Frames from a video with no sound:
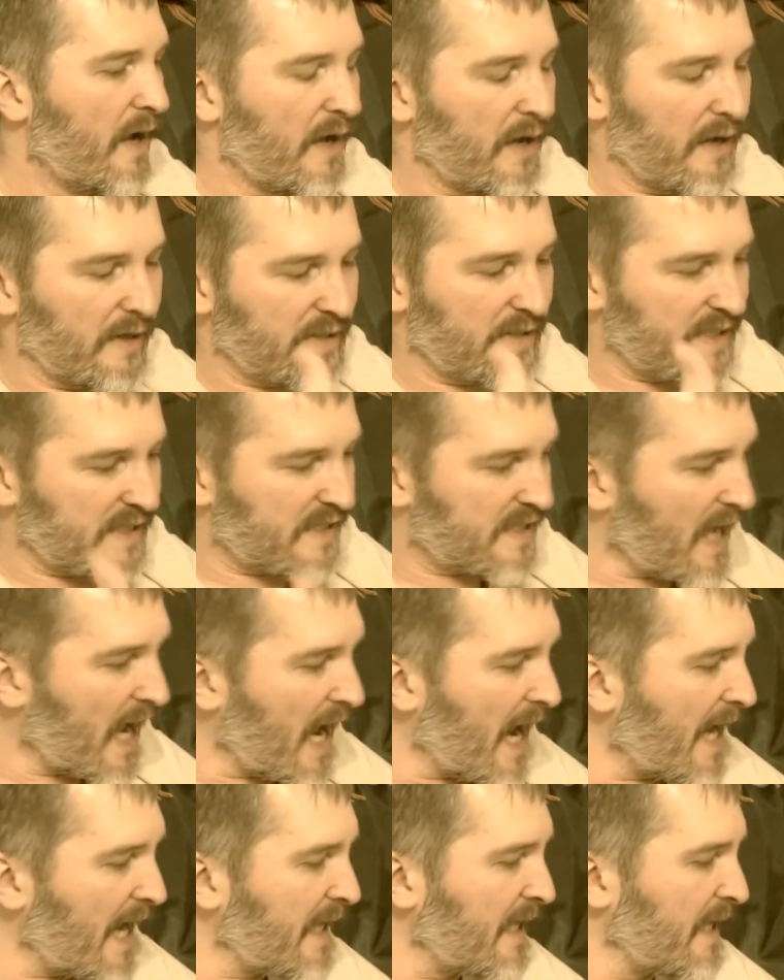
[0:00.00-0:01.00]
uh,
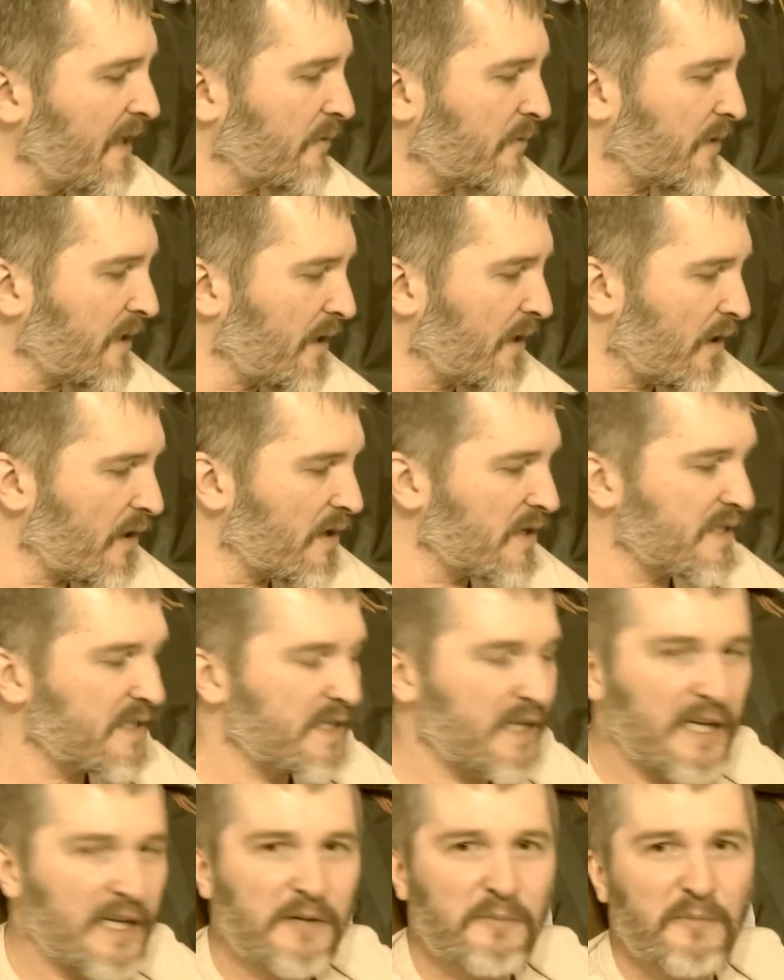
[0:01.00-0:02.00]
designing,
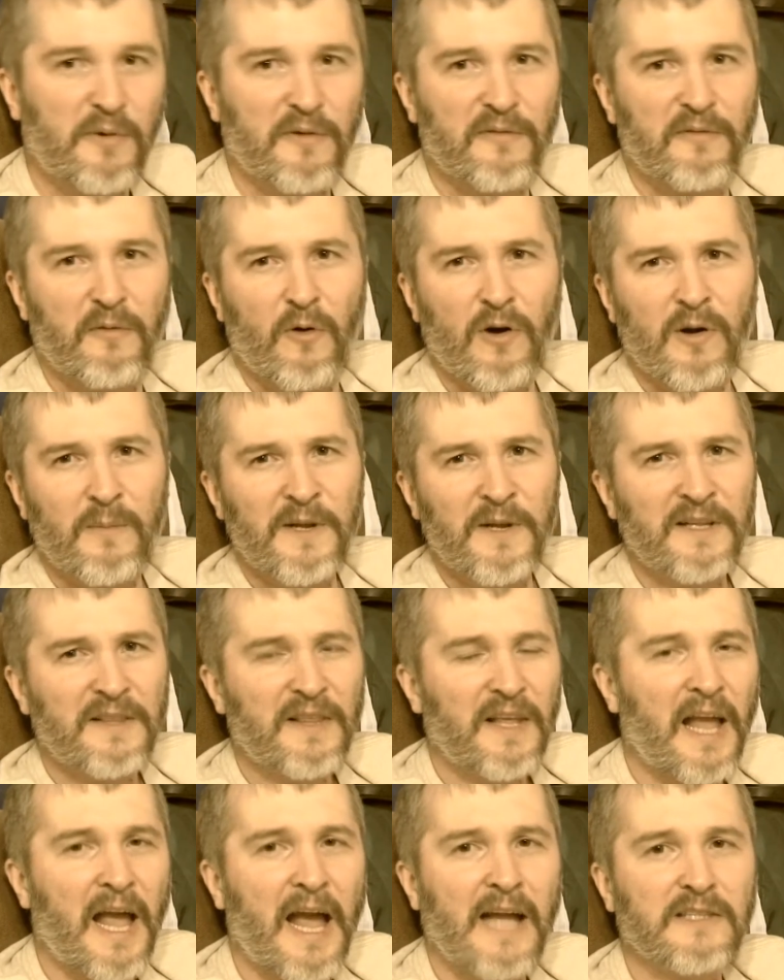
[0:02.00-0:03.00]
rehearsing, performing
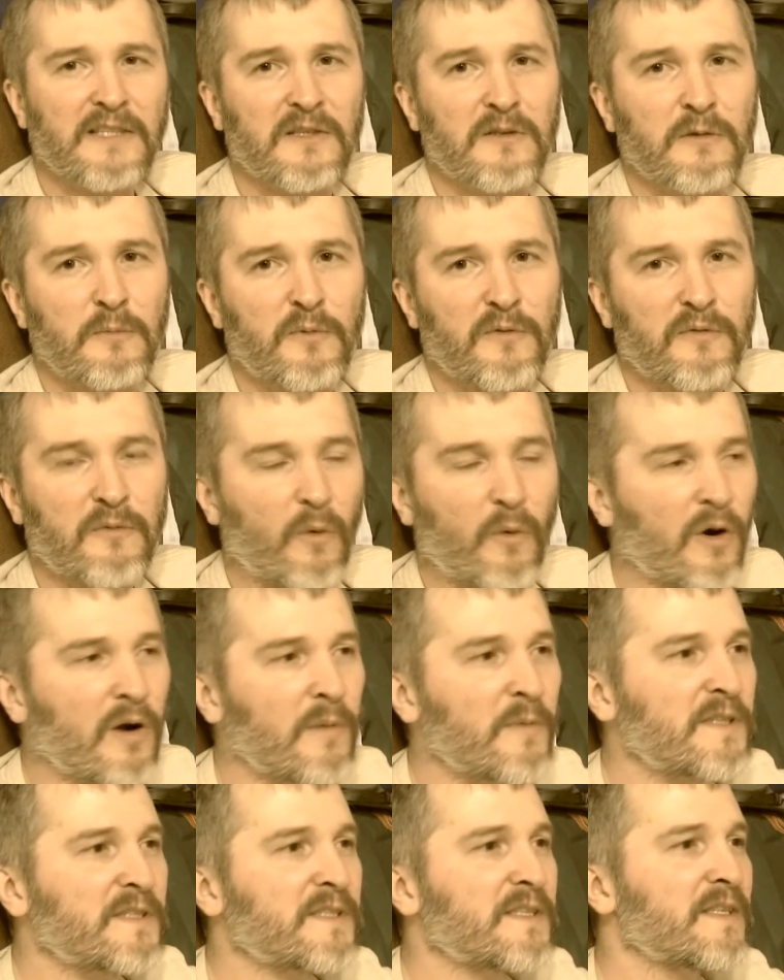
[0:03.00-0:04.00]
theatrical
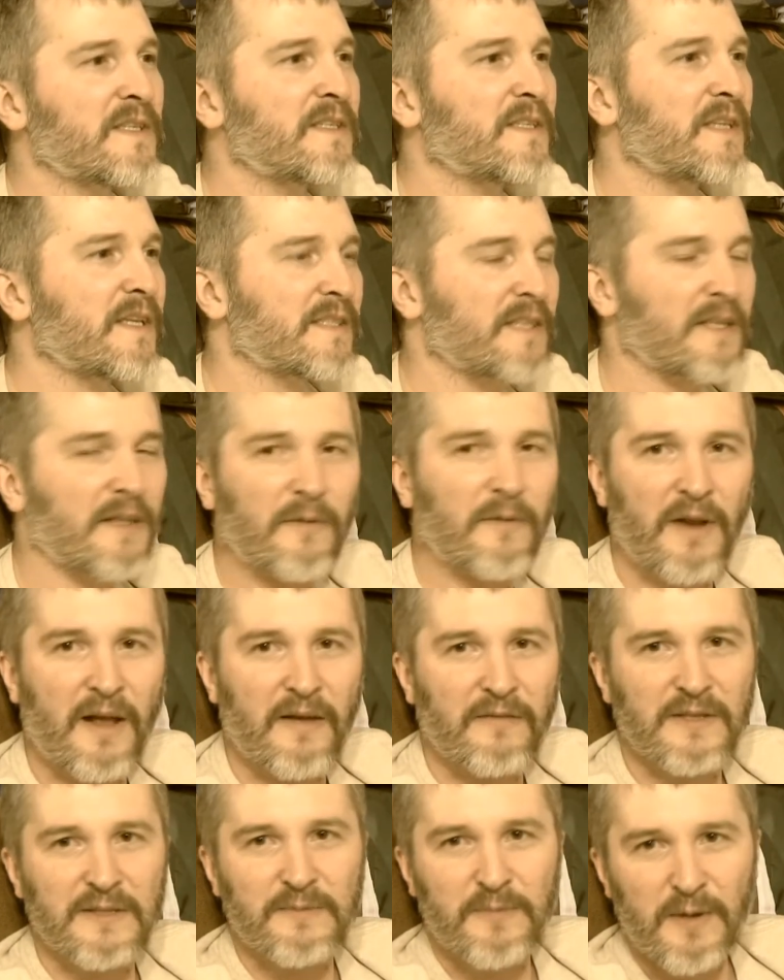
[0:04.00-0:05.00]
performances. They said they would
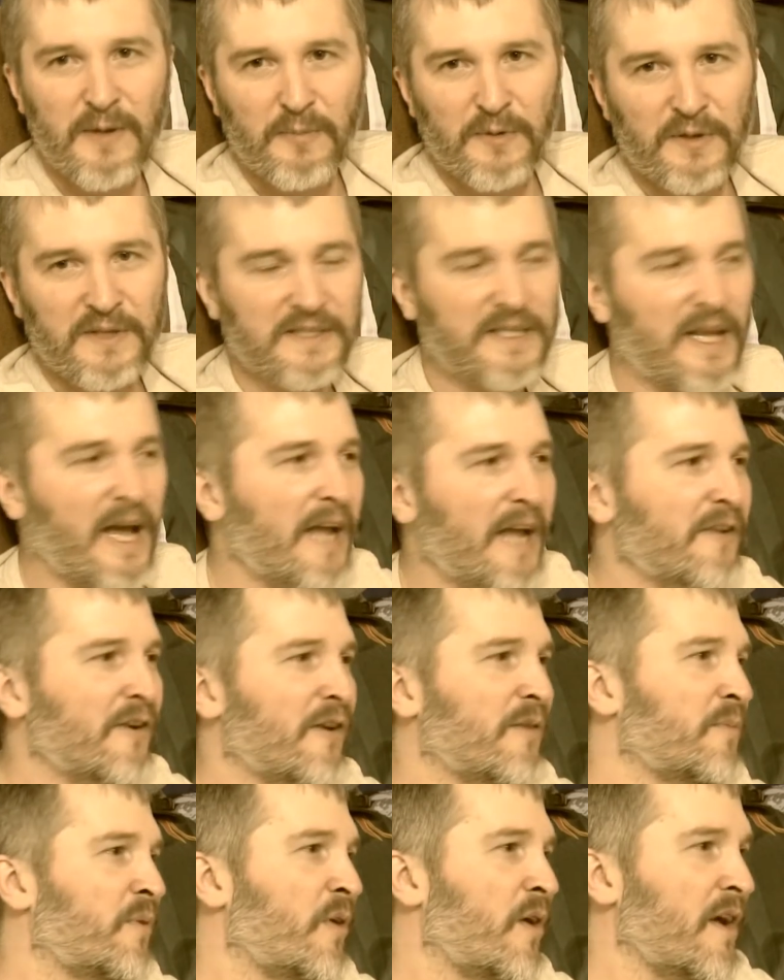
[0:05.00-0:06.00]
have these people design their
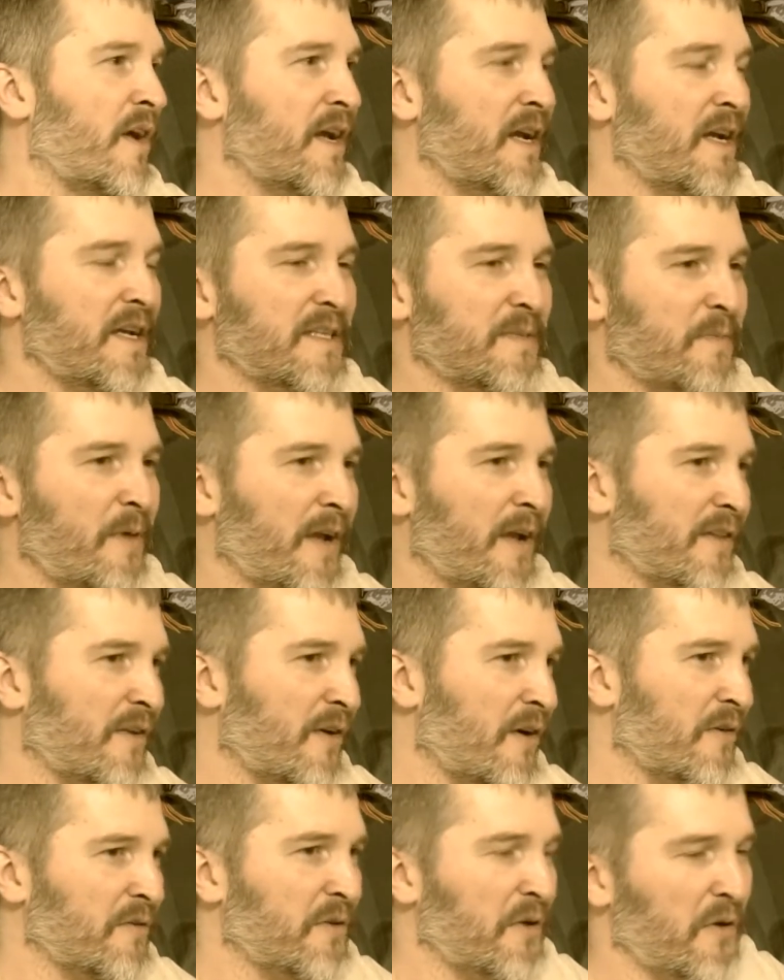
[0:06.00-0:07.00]
own plays, make
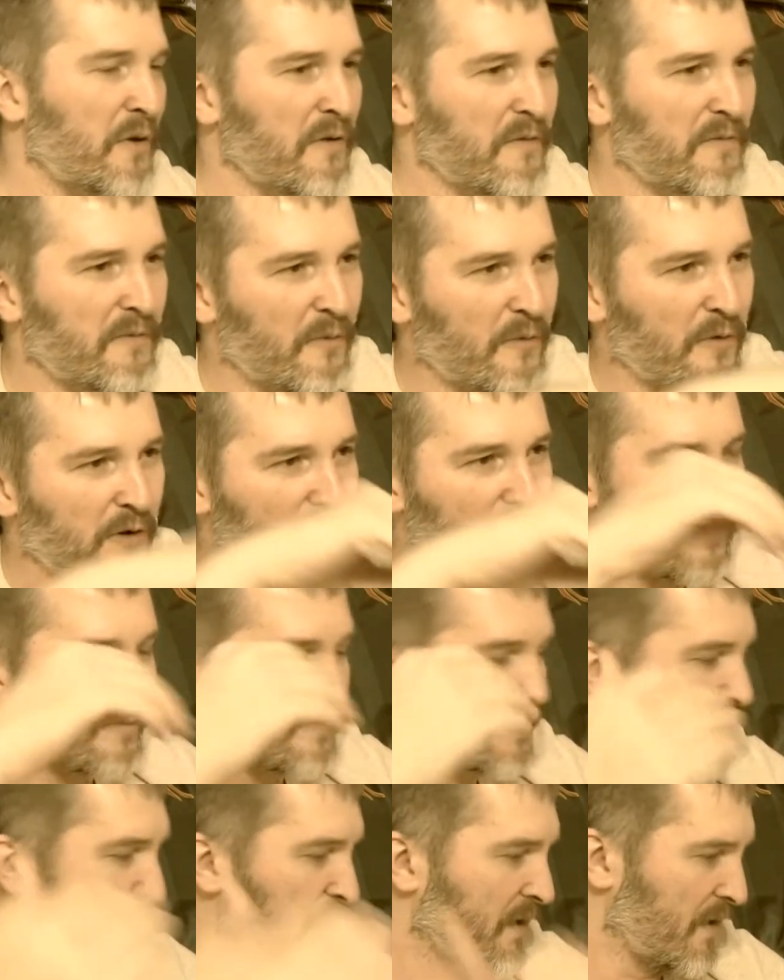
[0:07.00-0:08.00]
their own
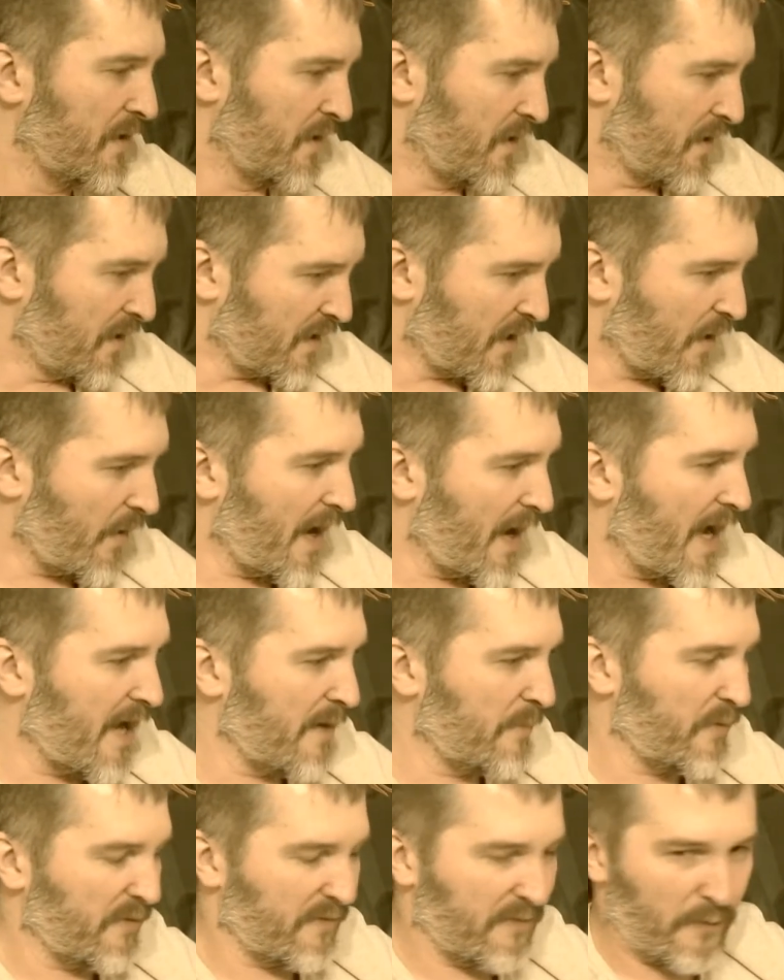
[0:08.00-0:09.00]
uniforms, go out
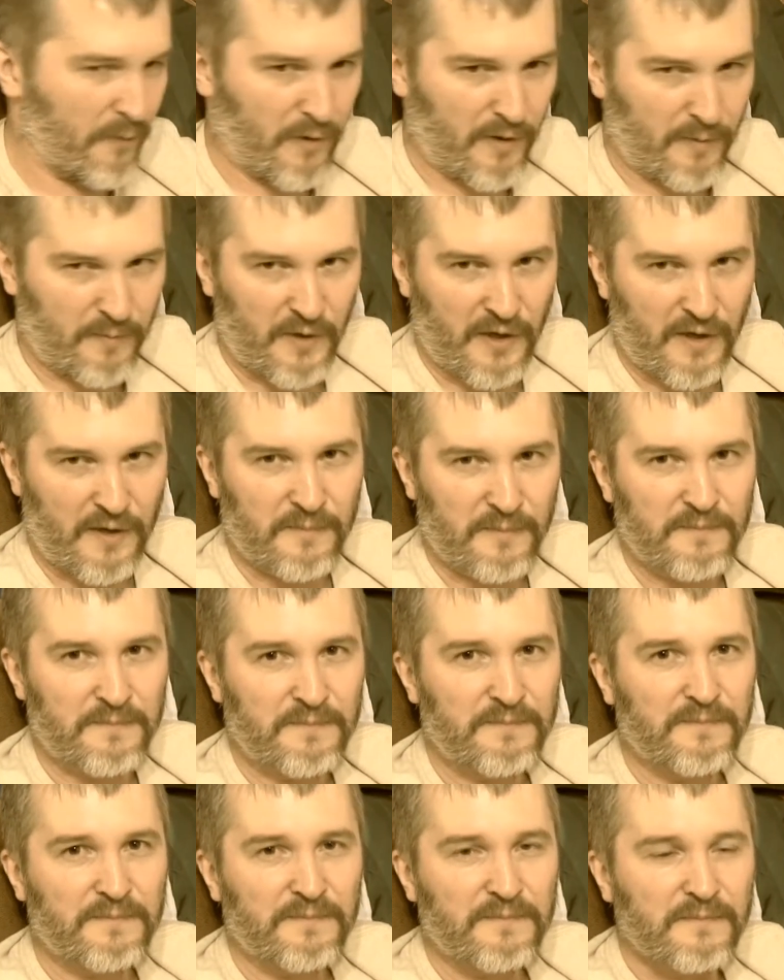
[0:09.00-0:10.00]
and perform
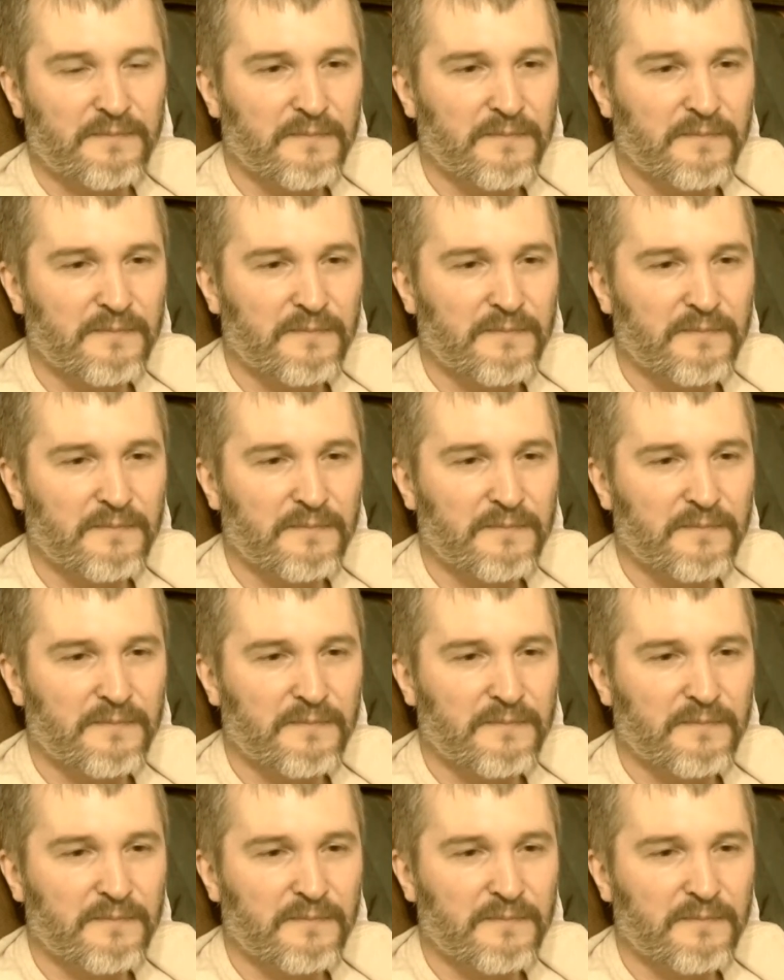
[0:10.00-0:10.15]
them.